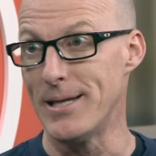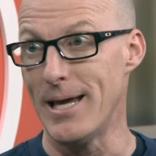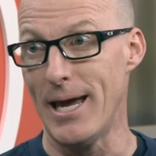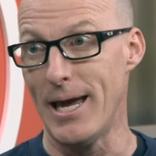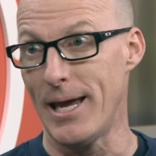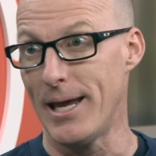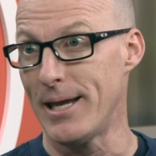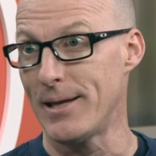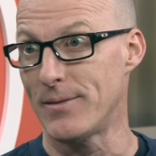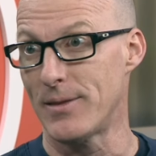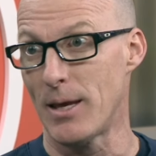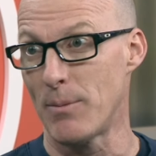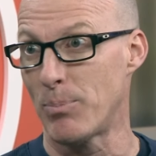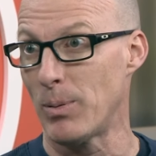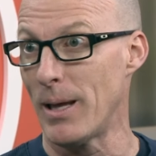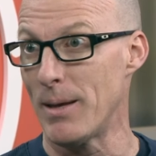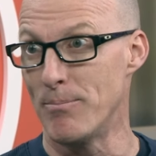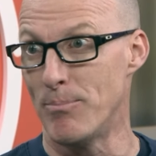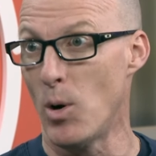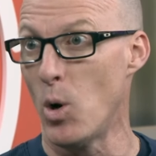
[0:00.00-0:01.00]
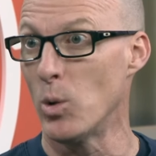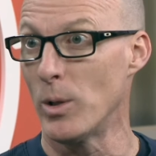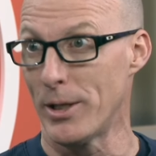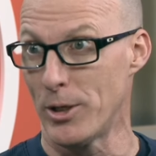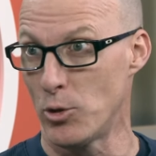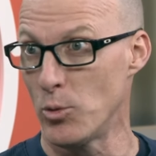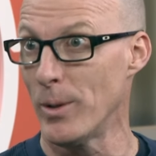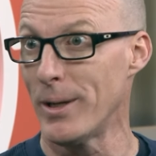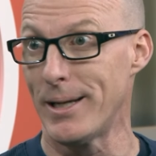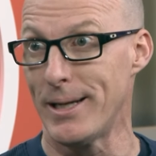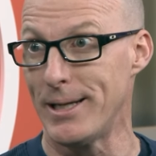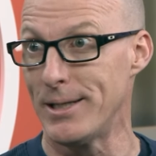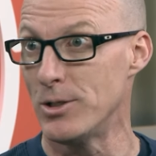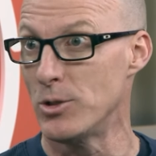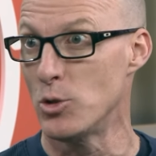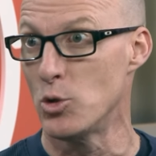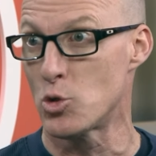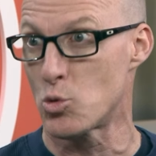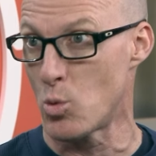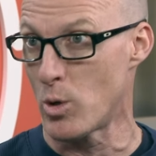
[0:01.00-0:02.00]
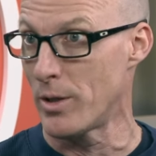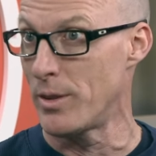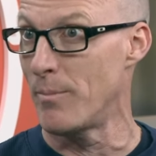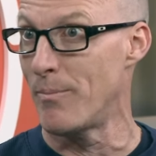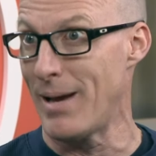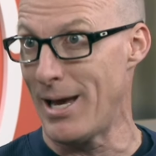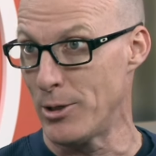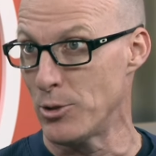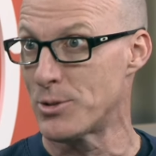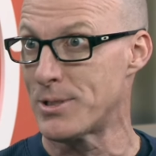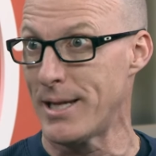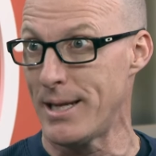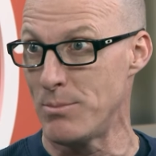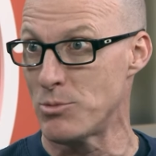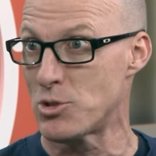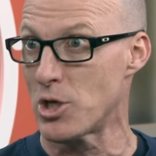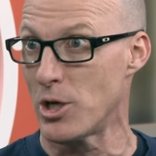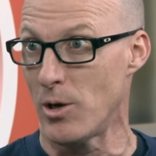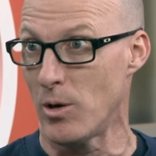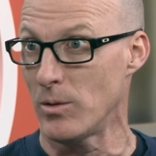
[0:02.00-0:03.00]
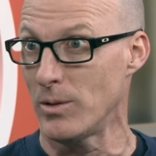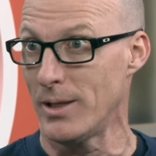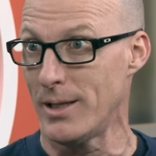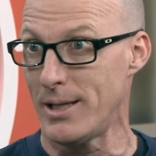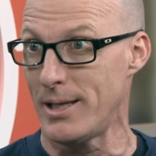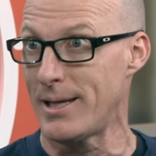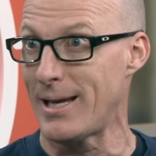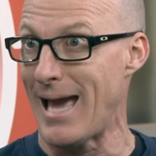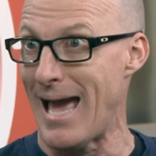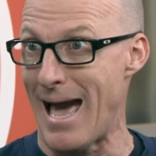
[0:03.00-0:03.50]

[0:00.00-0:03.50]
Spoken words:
day they played Bowling Green, who's one of the better teams in our league,